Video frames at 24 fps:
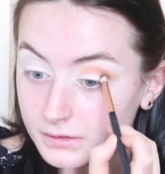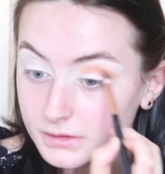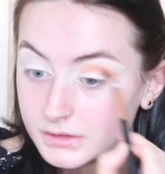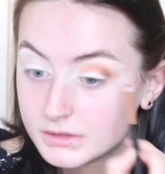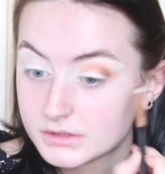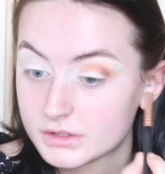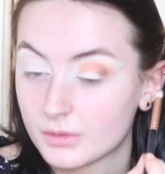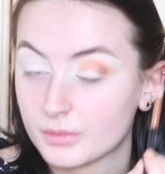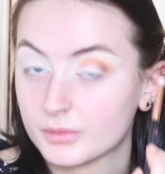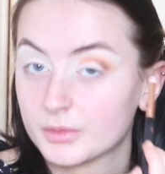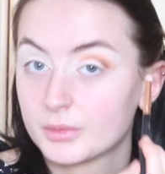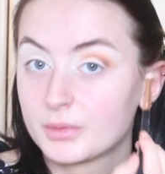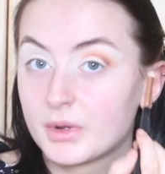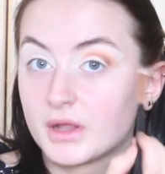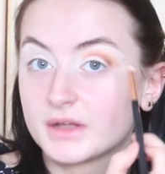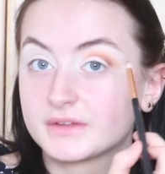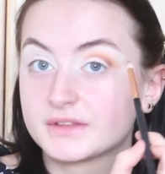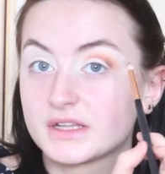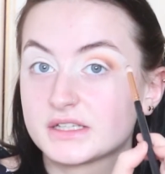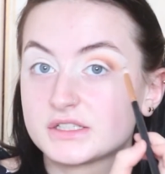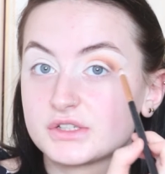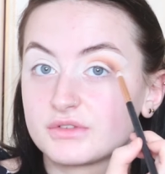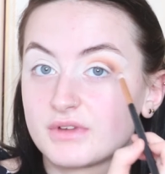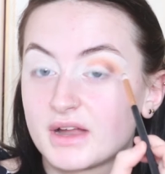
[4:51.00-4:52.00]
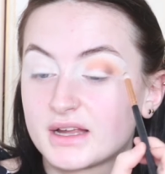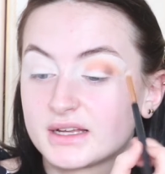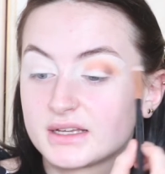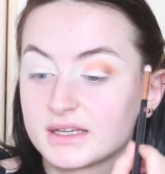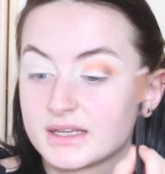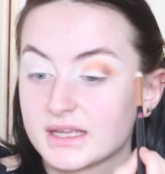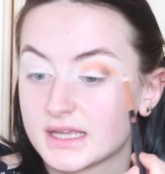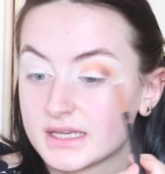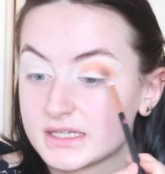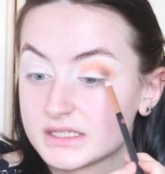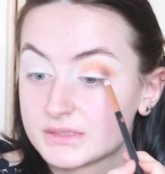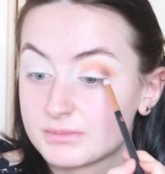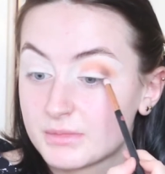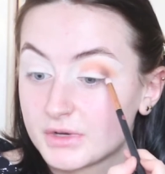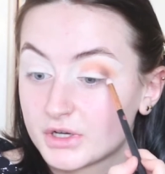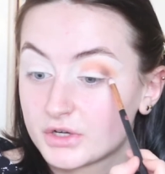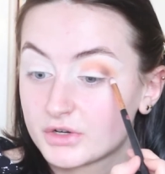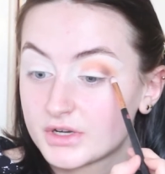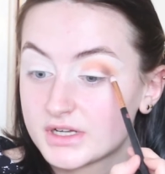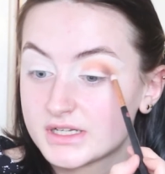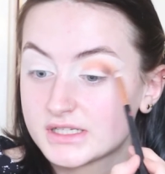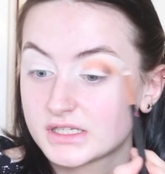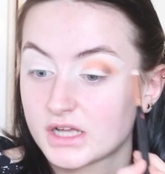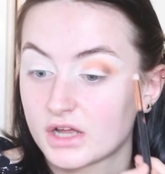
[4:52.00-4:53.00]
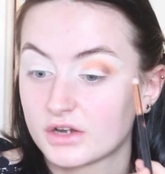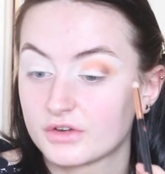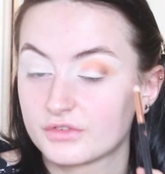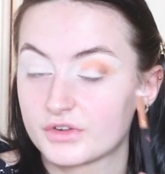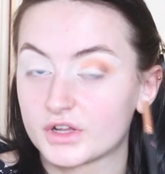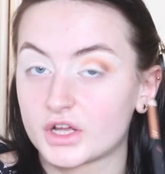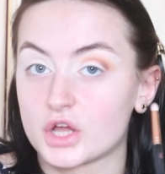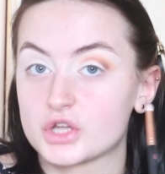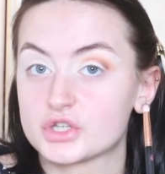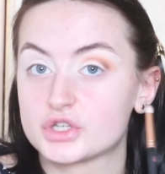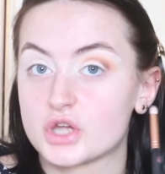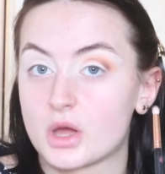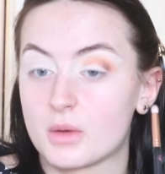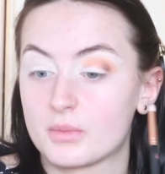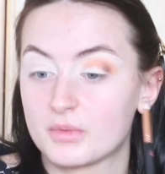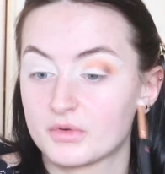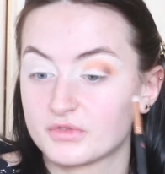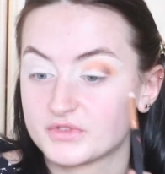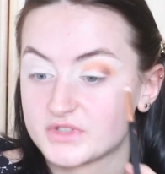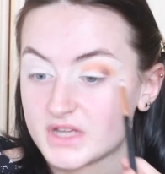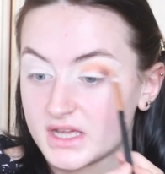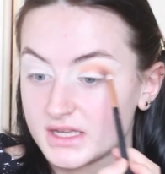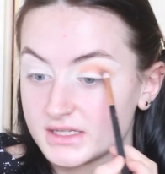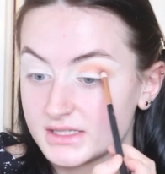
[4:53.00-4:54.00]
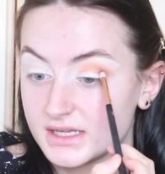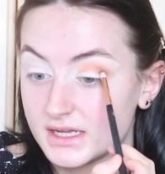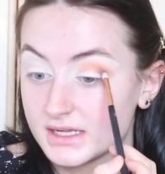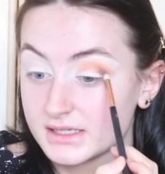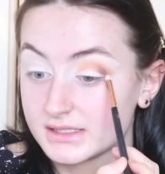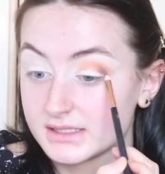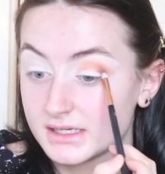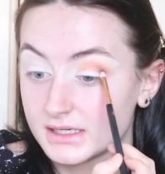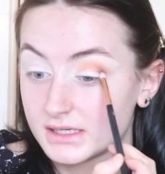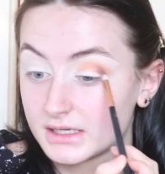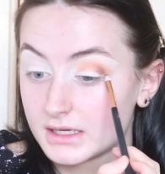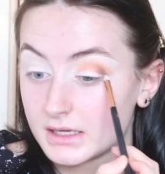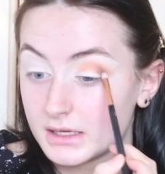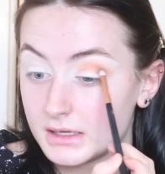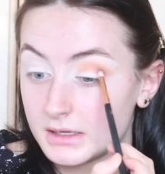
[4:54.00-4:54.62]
So I'm applying that directly into my crease, kind of like on top of Fantastic.